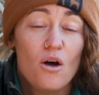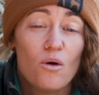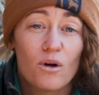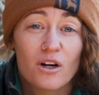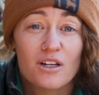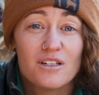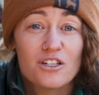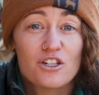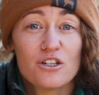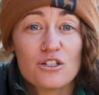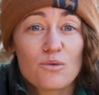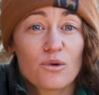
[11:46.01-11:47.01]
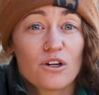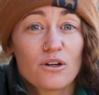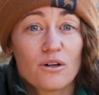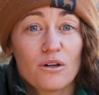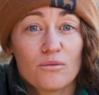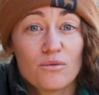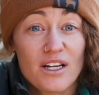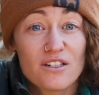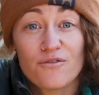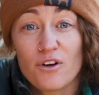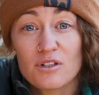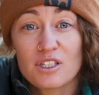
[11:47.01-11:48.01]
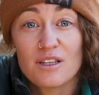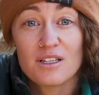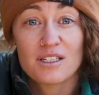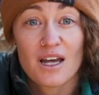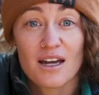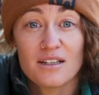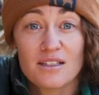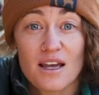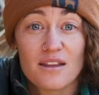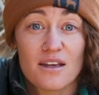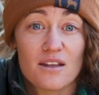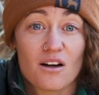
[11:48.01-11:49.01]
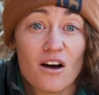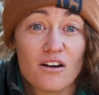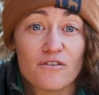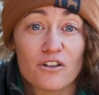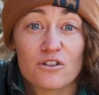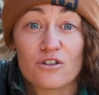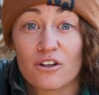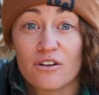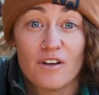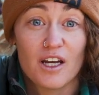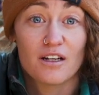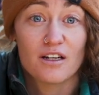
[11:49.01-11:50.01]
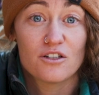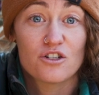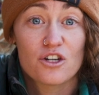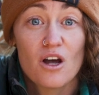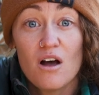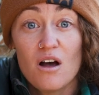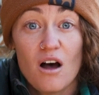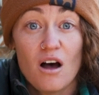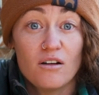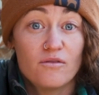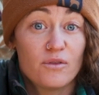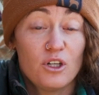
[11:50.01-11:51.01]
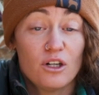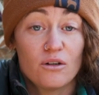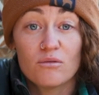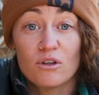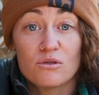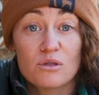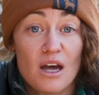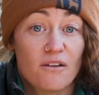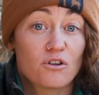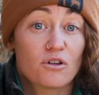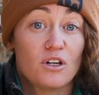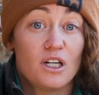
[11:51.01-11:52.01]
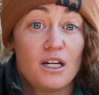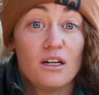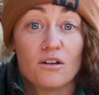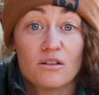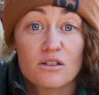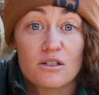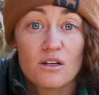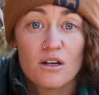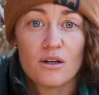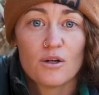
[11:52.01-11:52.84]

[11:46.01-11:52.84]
where conditions were right to photosynthesize, and then the conifer took advantage of, those evergreen needles.